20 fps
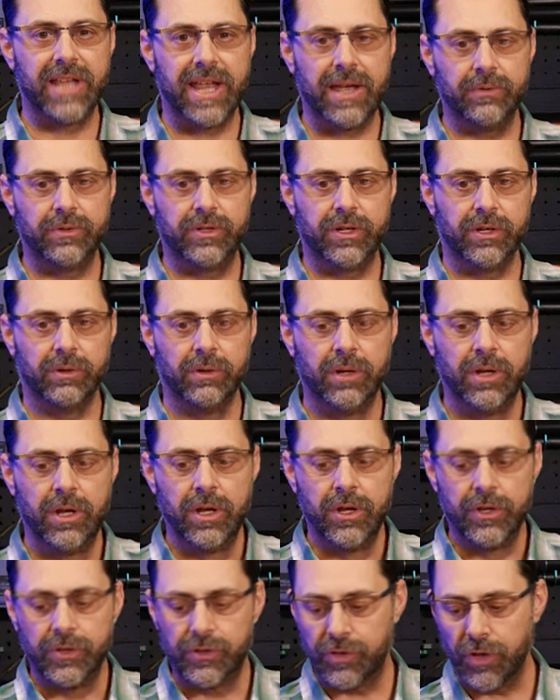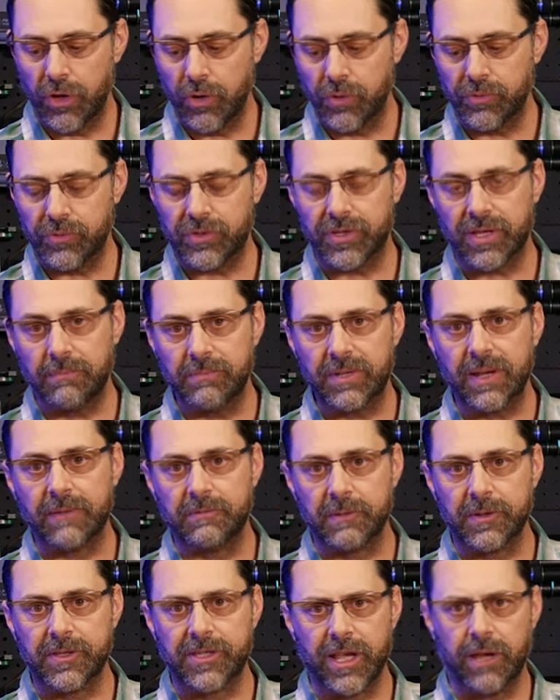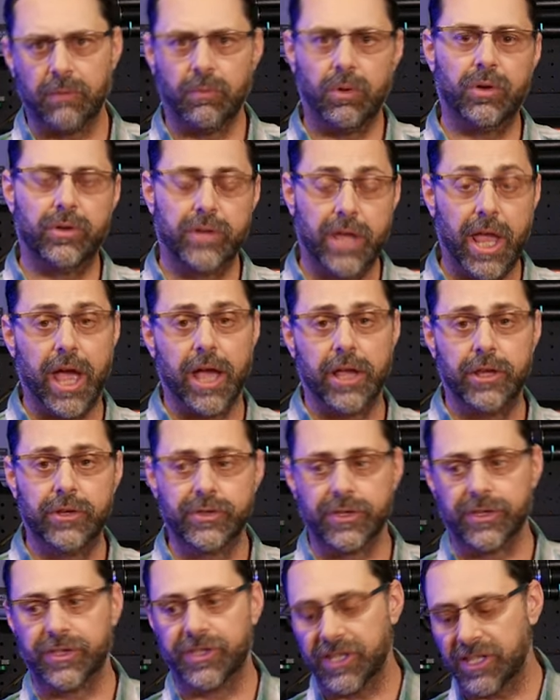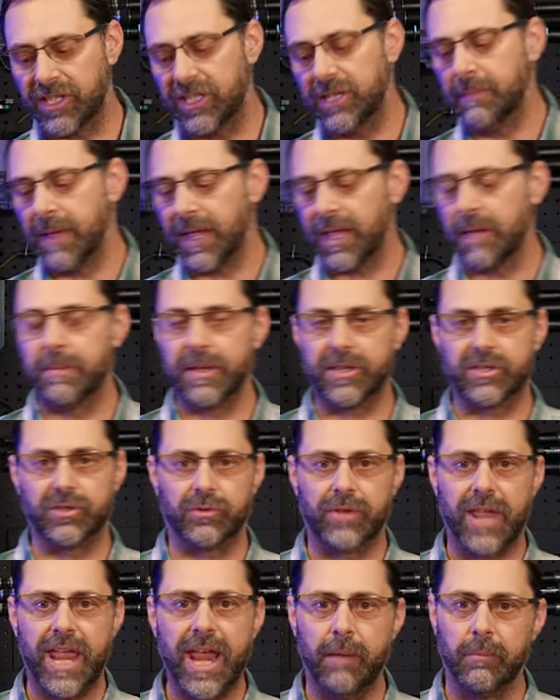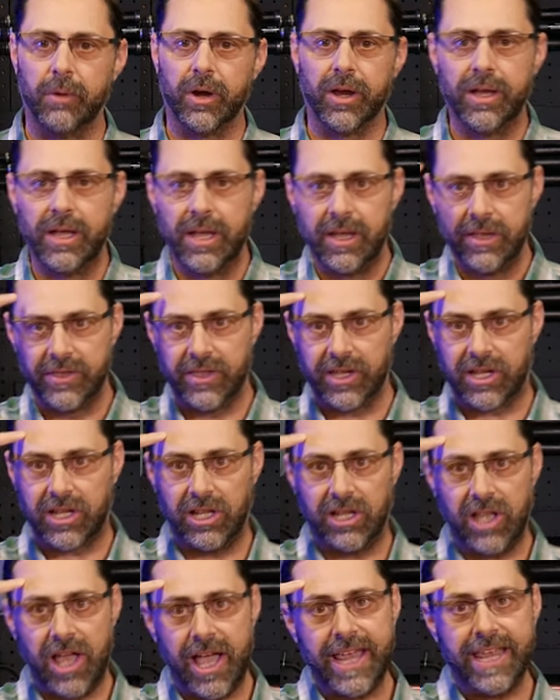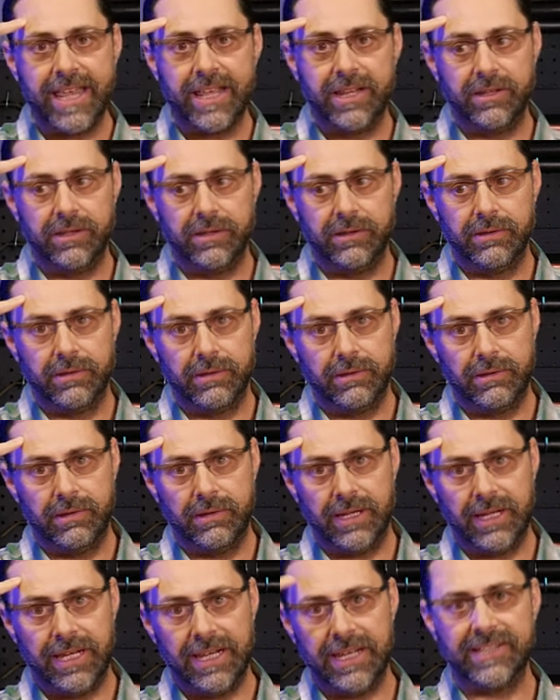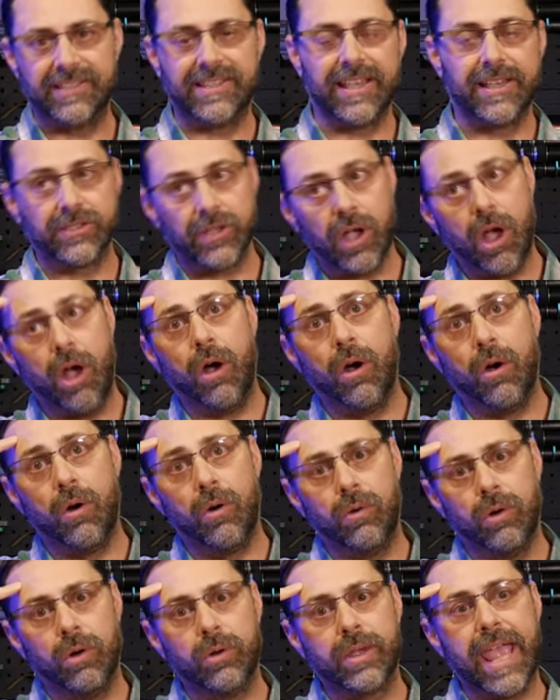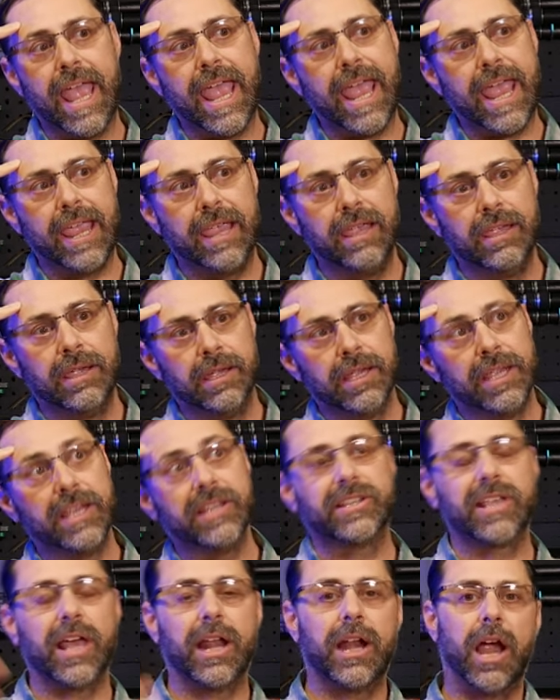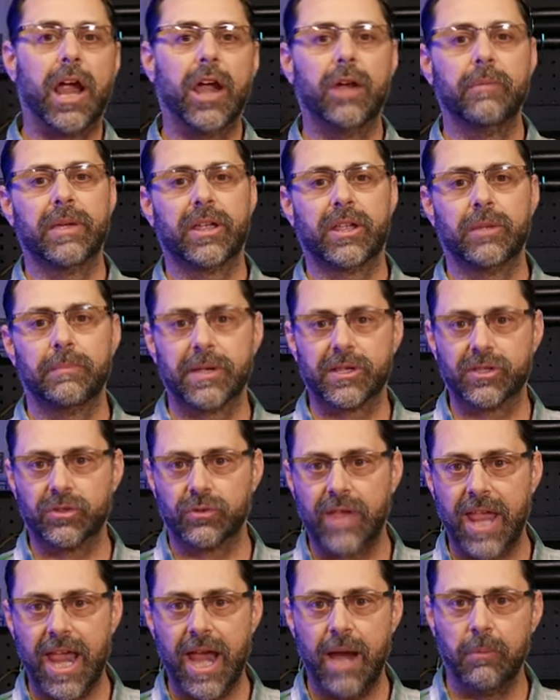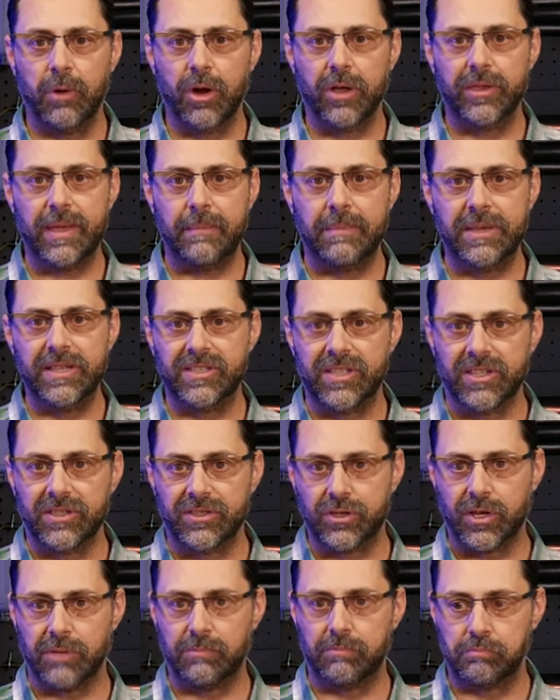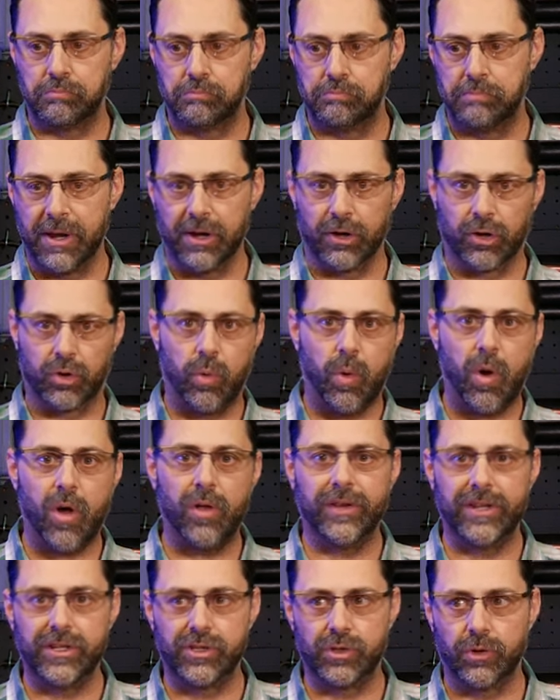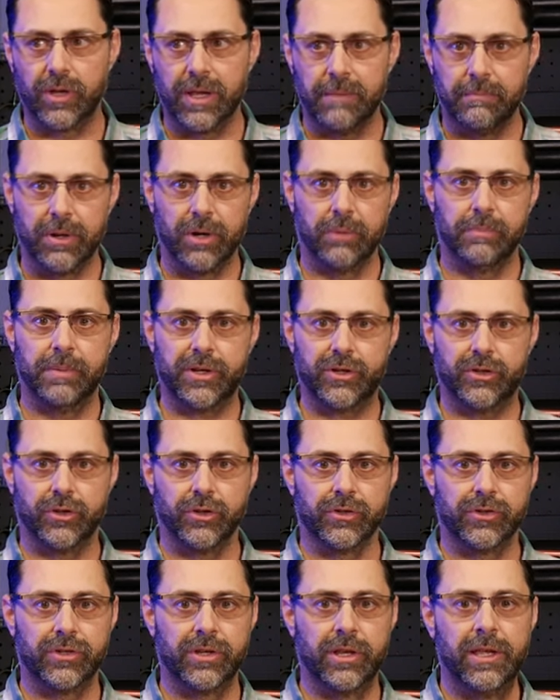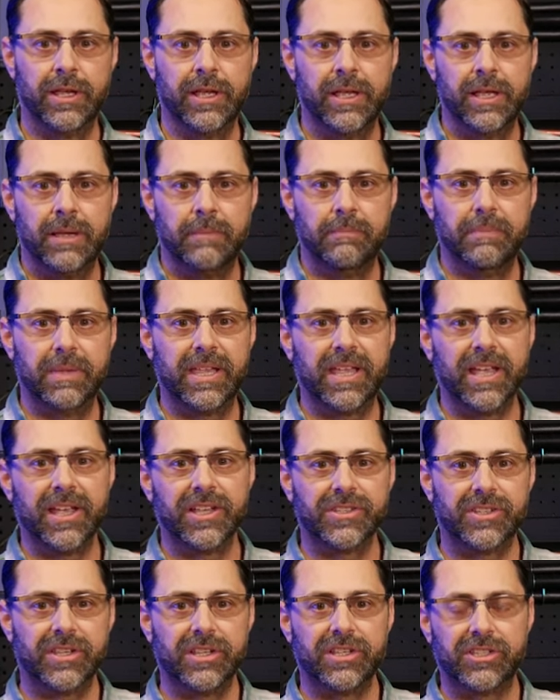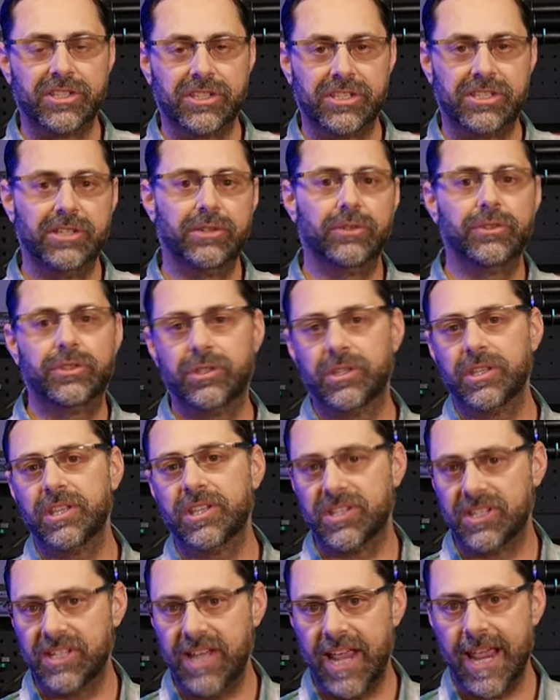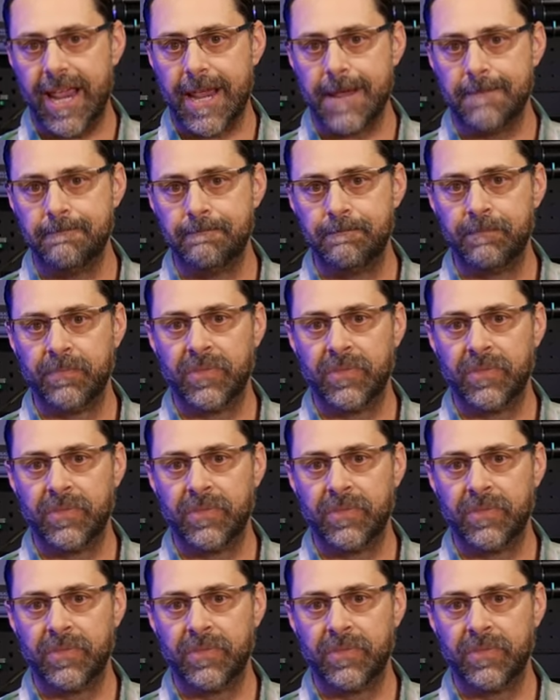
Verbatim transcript: down to. So sometimes by saying, well, yeah, I use a sixty megapixel camera, the client says, oh, okay, he's got a higher megapixel camera. That means it's better quality, so he'll get better pictures. Because still to this day,